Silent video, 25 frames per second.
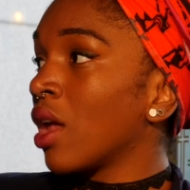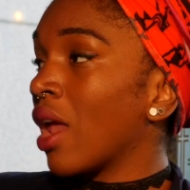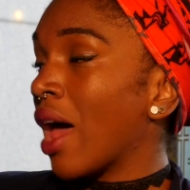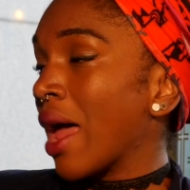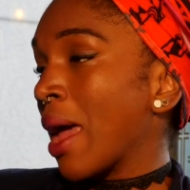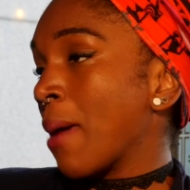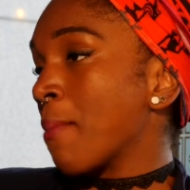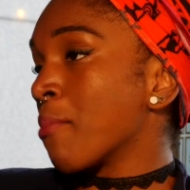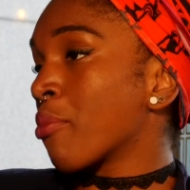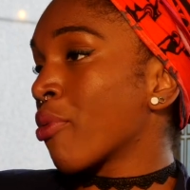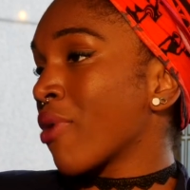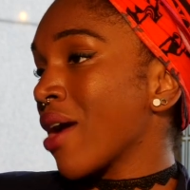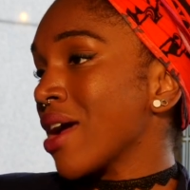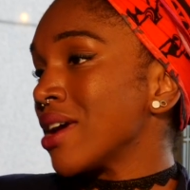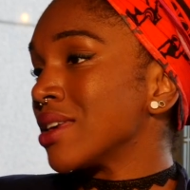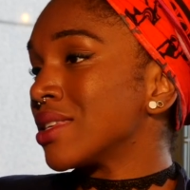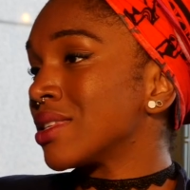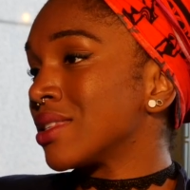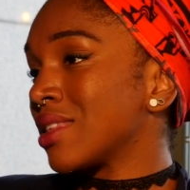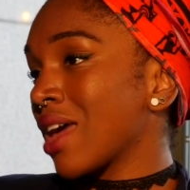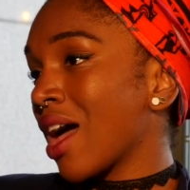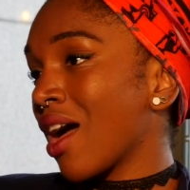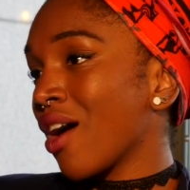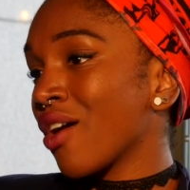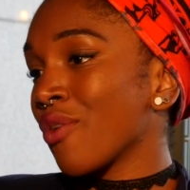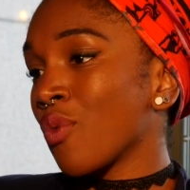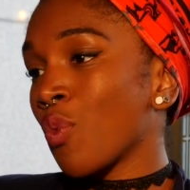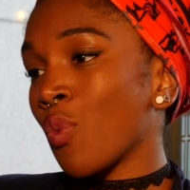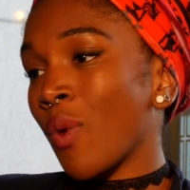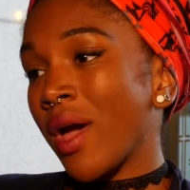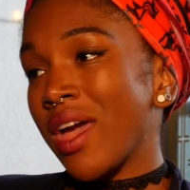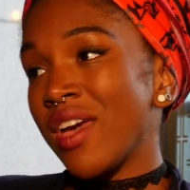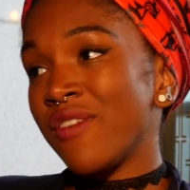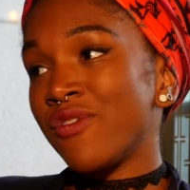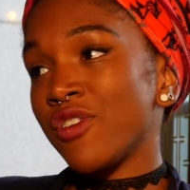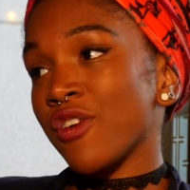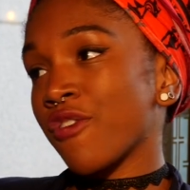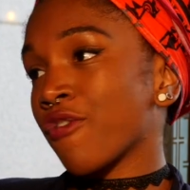Embrace that.
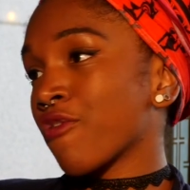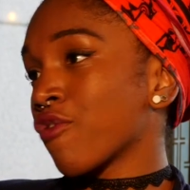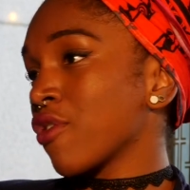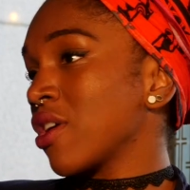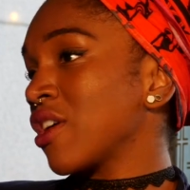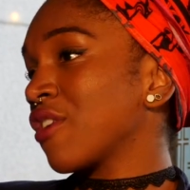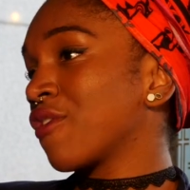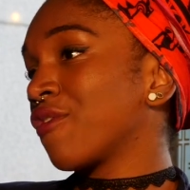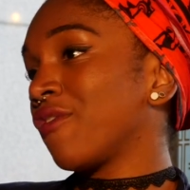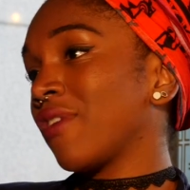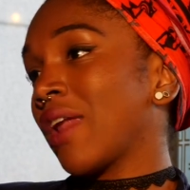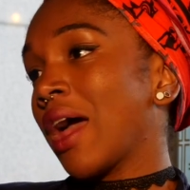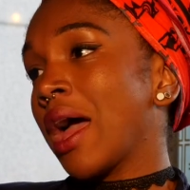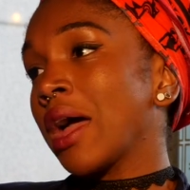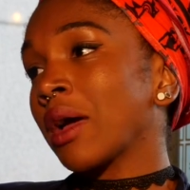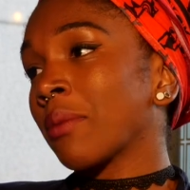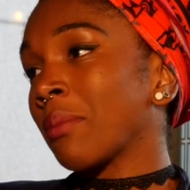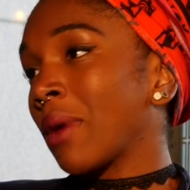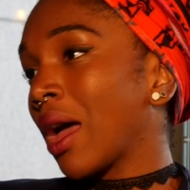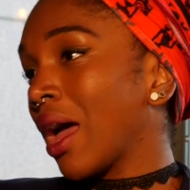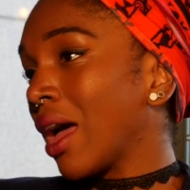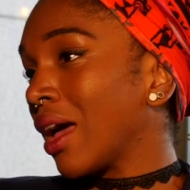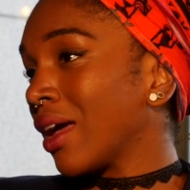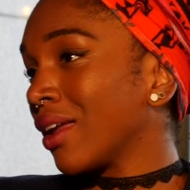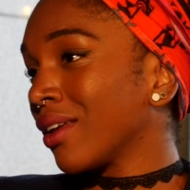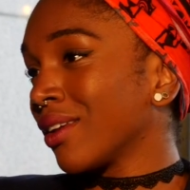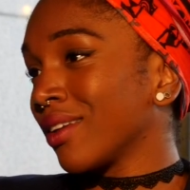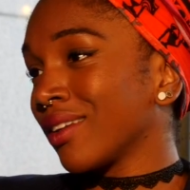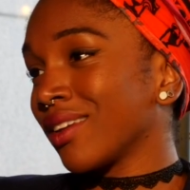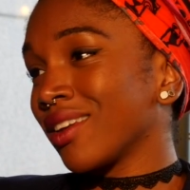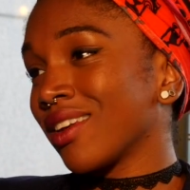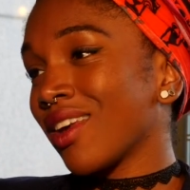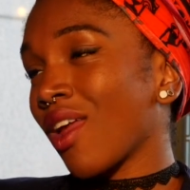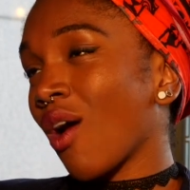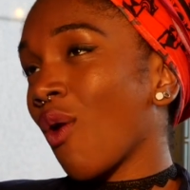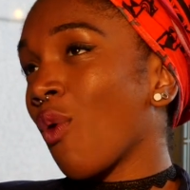Wave your freak flag, man.